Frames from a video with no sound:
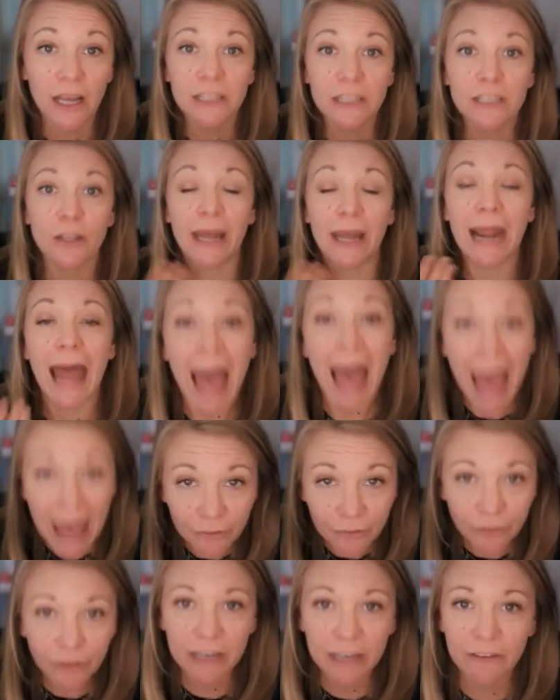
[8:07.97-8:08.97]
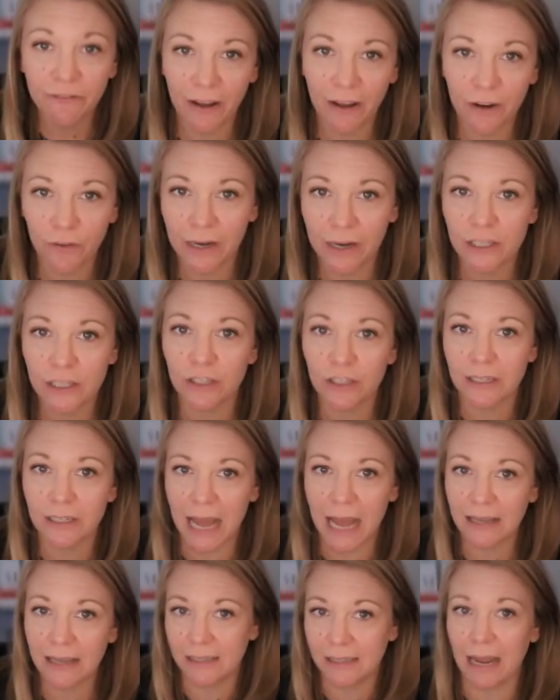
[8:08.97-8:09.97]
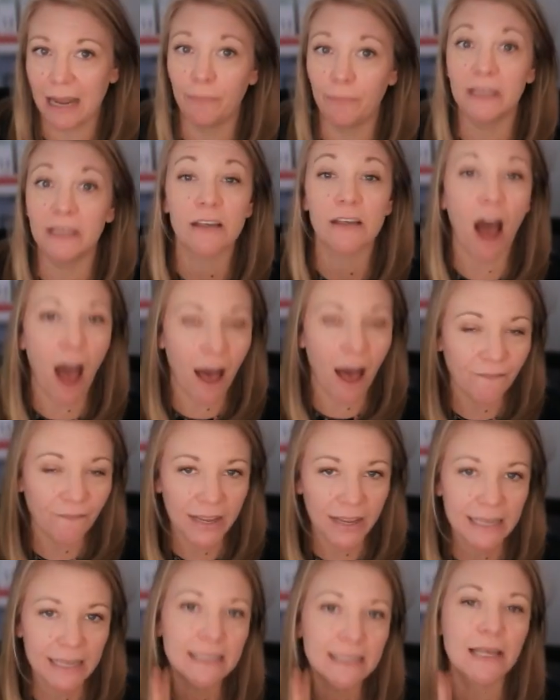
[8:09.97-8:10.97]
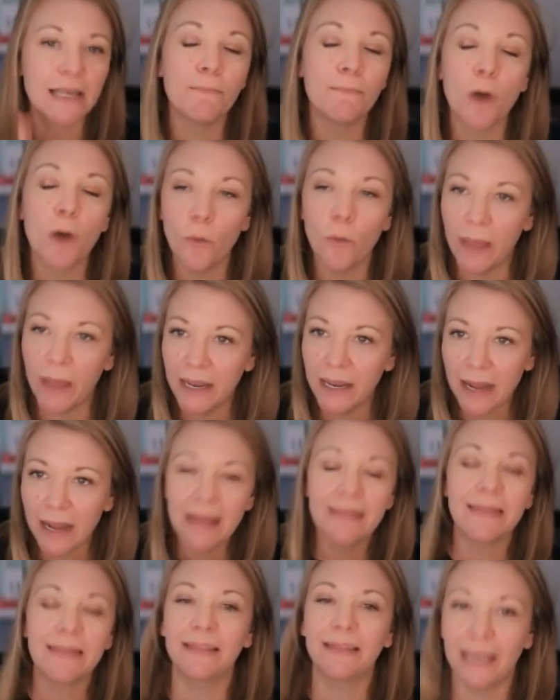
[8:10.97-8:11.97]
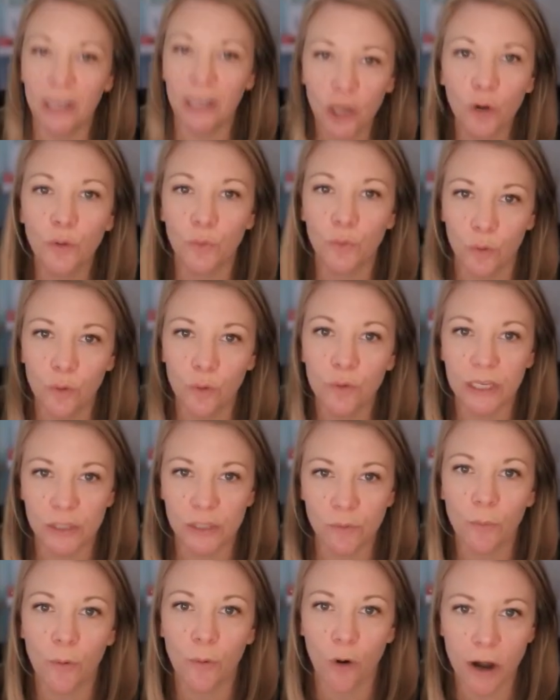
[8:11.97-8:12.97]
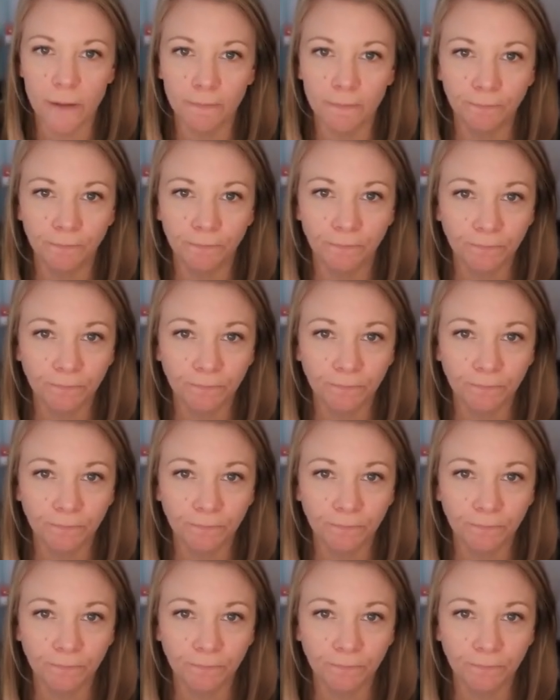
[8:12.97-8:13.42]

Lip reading: so that every fundraiser's next step is obvious the moment that they go through this report.